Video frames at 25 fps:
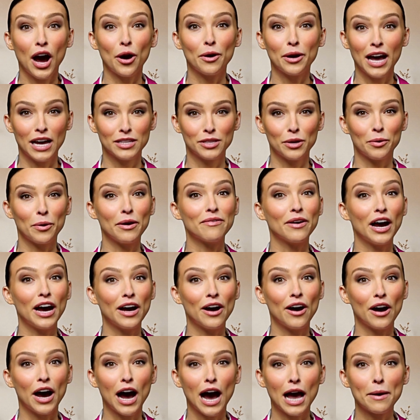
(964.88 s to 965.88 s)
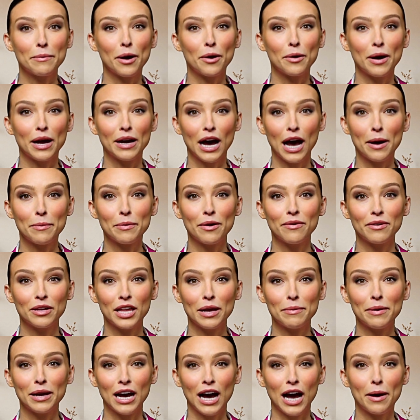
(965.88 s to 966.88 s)
Okay, so we've got our hypo and
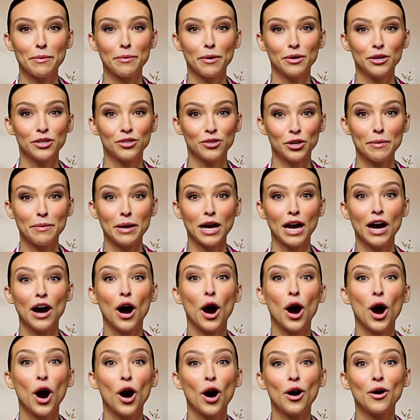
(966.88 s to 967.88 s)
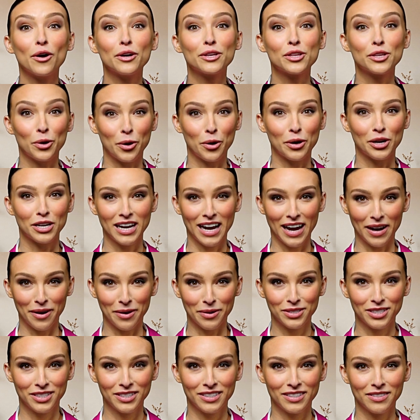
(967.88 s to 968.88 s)
hypervolemic hyponatremia all sorted
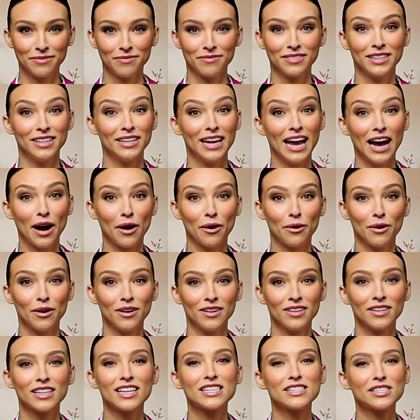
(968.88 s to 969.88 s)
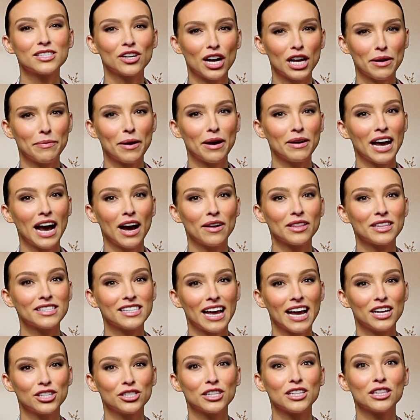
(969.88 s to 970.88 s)
out. Now, let's talk about how this
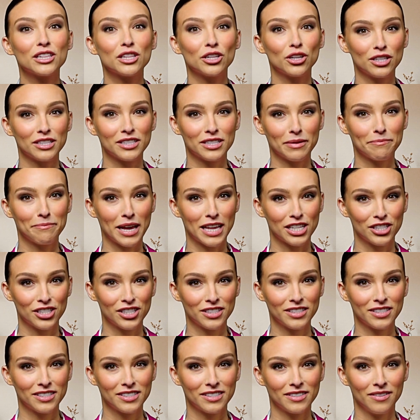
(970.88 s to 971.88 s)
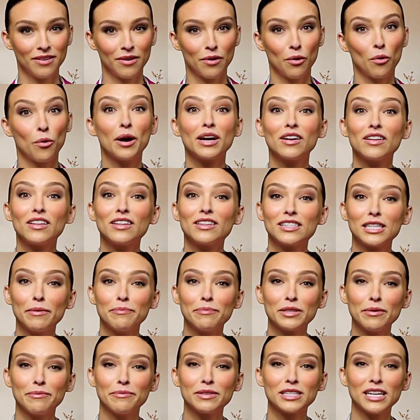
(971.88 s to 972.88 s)
actually looks in patients. What are the
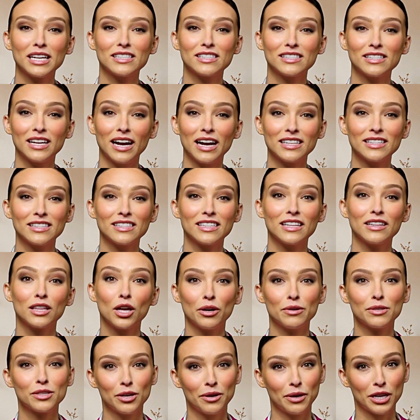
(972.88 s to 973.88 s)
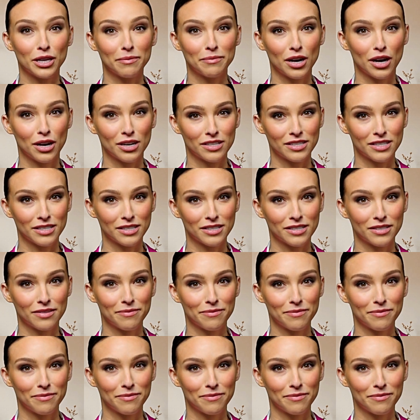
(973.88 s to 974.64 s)
symptoms and signs that low sodium causes?